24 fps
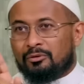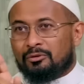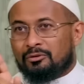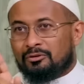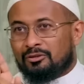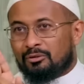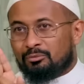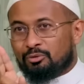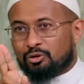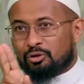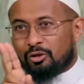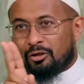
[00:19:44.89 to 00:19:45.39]

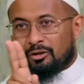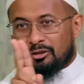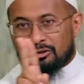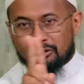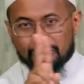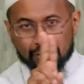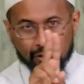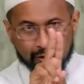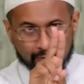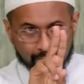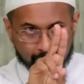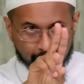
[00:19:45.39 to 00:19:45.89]
Some
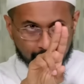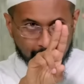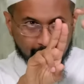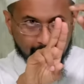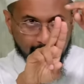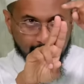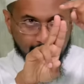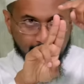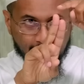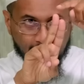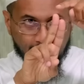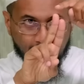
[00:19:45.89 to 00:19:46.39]
scholars said,
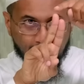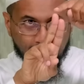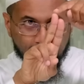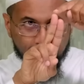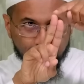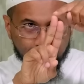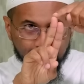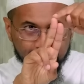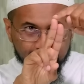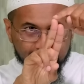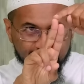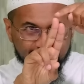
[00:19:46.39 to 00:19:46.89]
meaning,
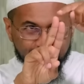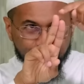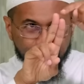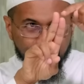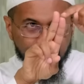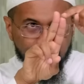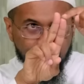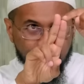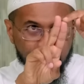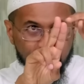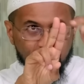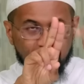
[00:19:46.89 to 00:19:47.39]
I'm a little
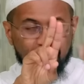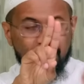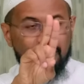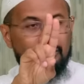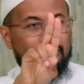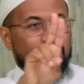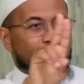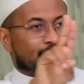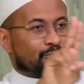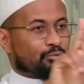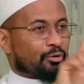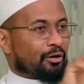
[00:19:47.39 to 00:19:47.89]
bit ahead of it.
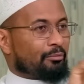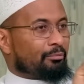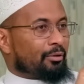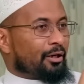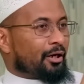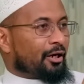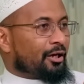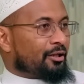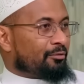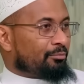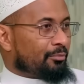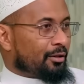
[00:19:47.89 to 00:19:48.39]
It's right
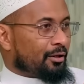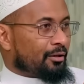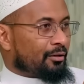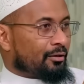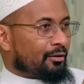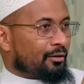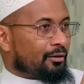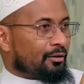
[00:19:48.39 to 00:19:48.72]
behind me.